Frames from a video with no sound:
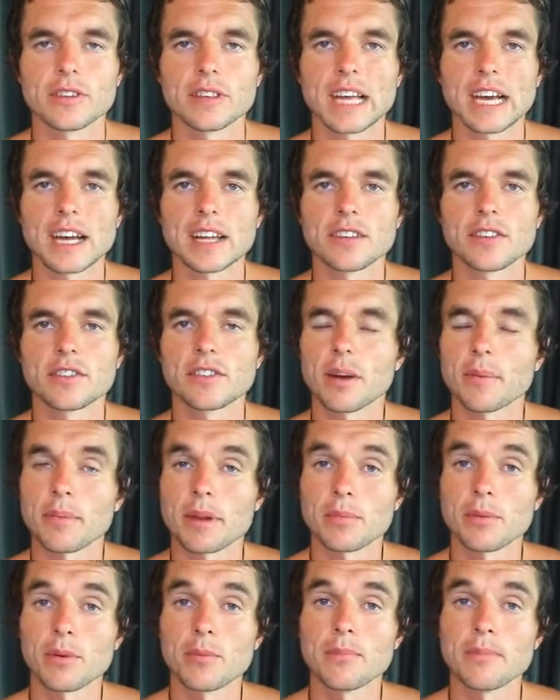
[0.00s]
that some
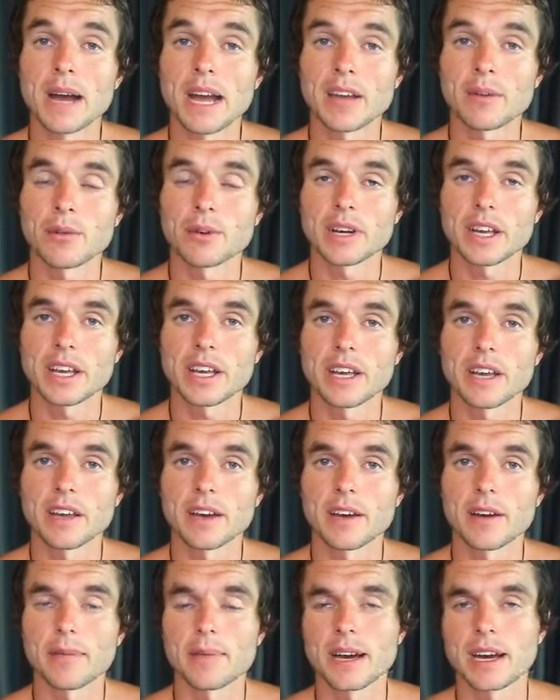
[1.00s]
people may want to
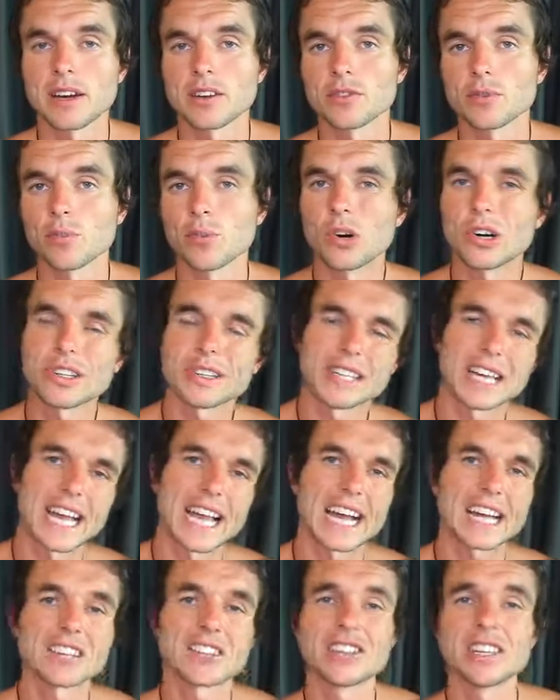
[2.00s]
hear about what
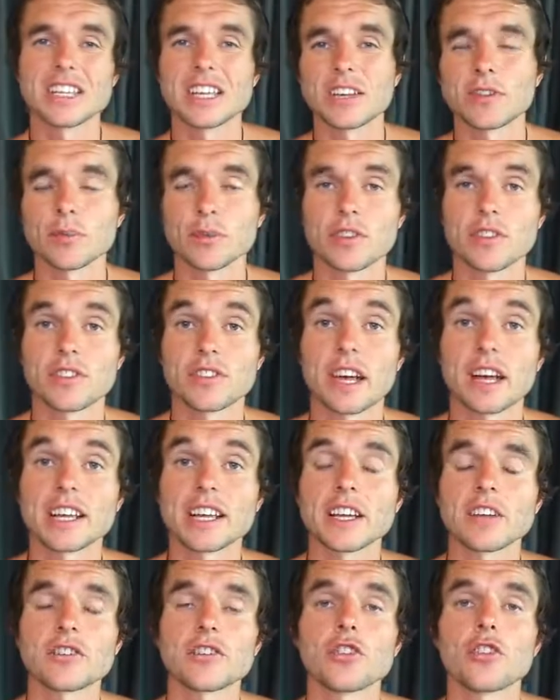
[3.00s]
they actually did with the
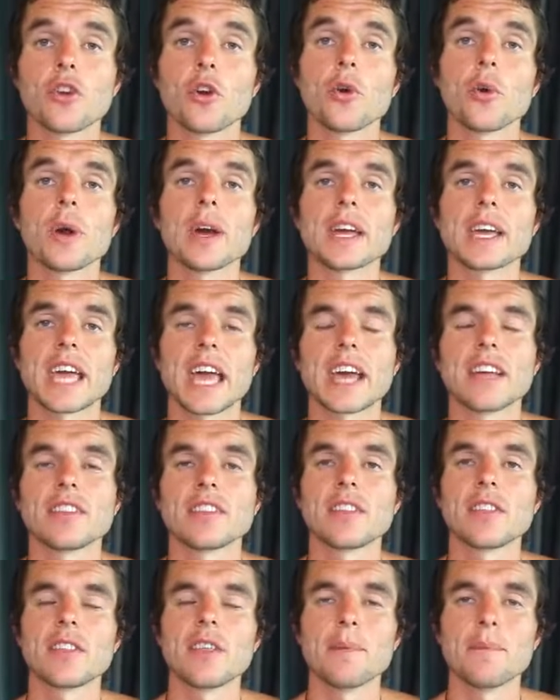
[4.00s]
study to
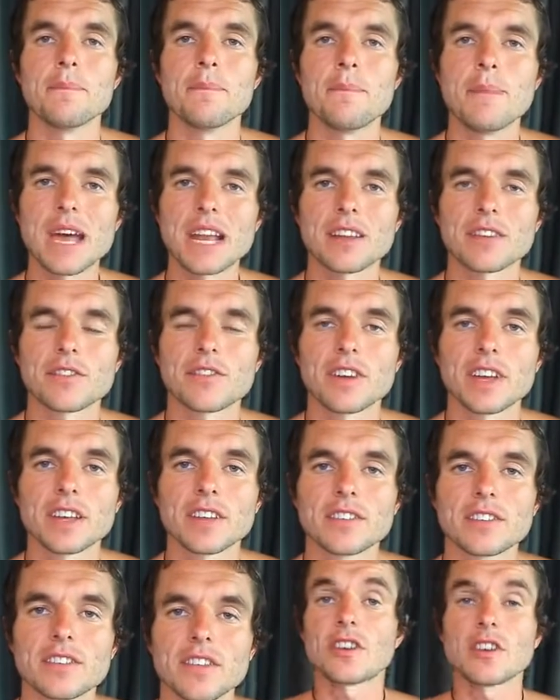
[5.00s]
get the
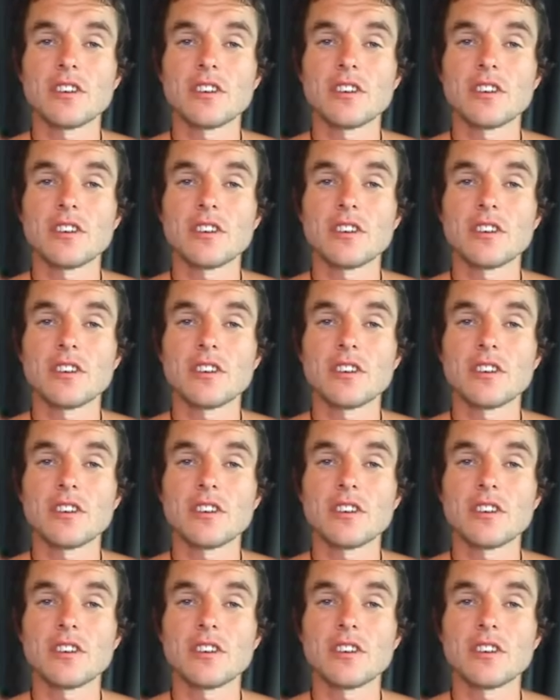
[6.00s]
benefits.